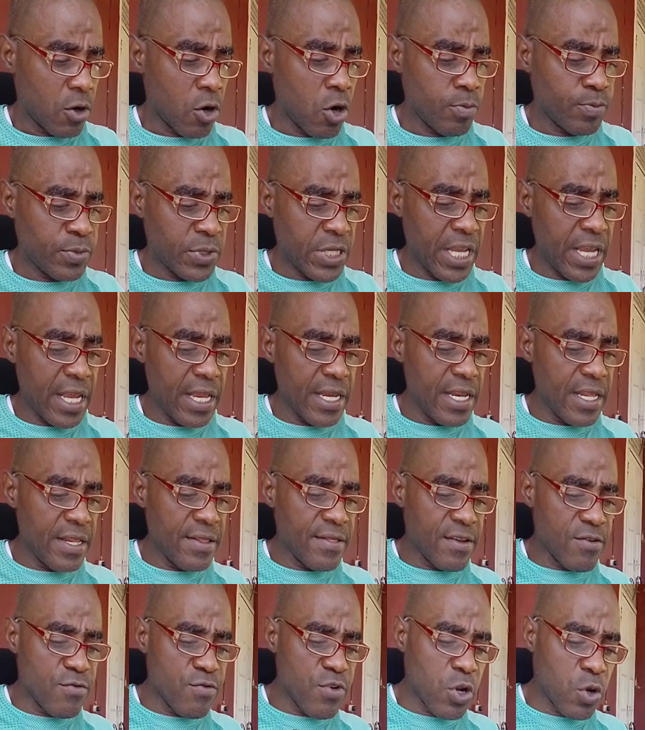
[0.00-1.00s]

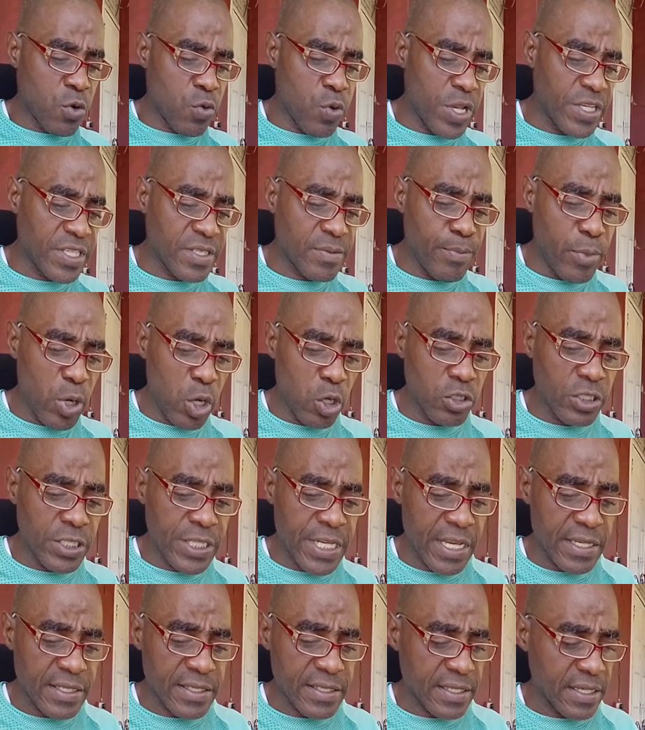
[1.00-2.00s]
obtaining the request
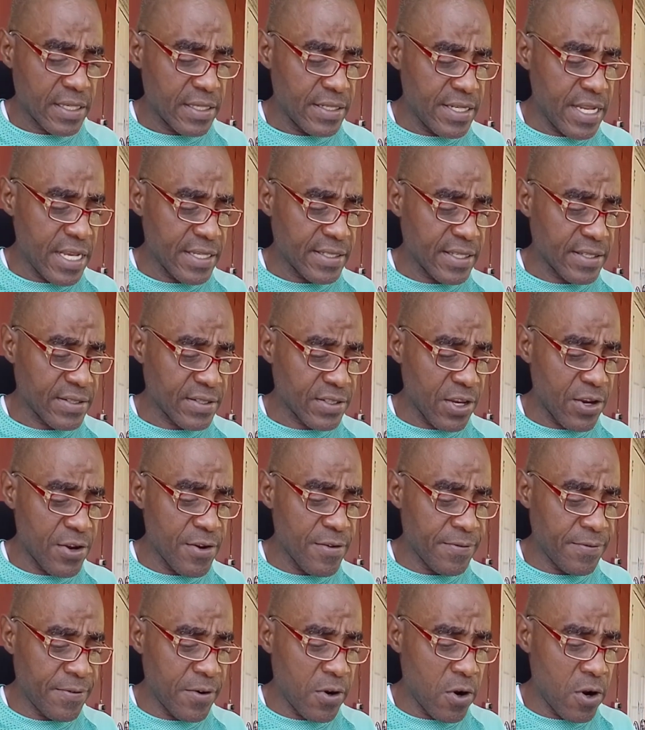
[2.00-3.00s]
blood test
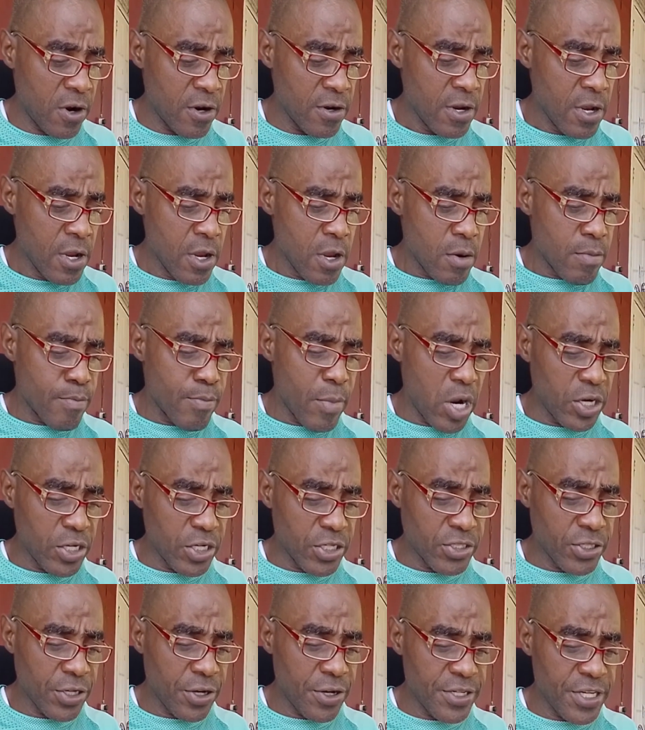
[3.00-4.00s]
necessary for
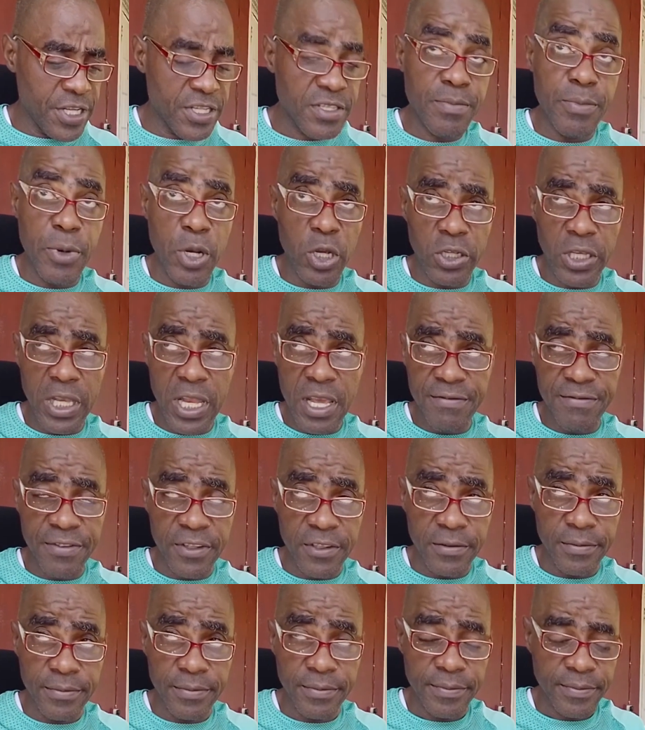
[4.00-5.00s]
monitoring his blood
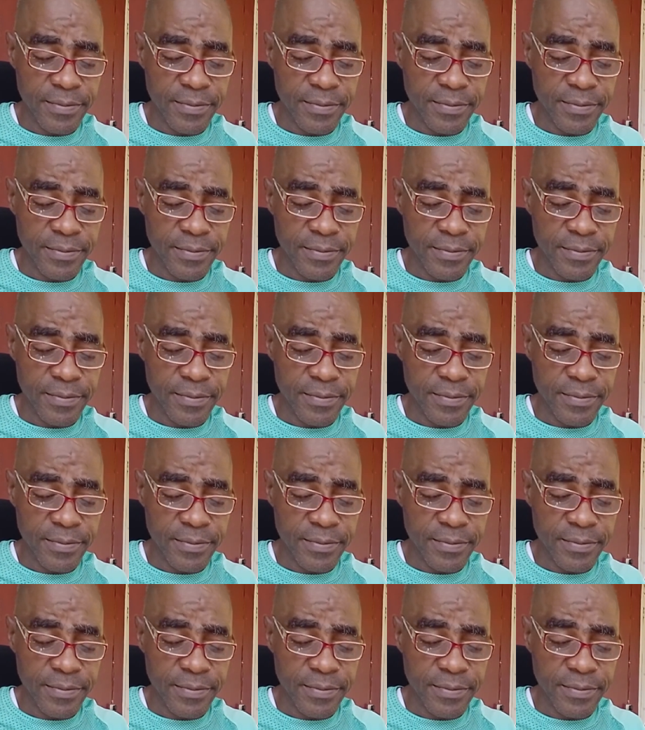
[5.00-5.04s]
level.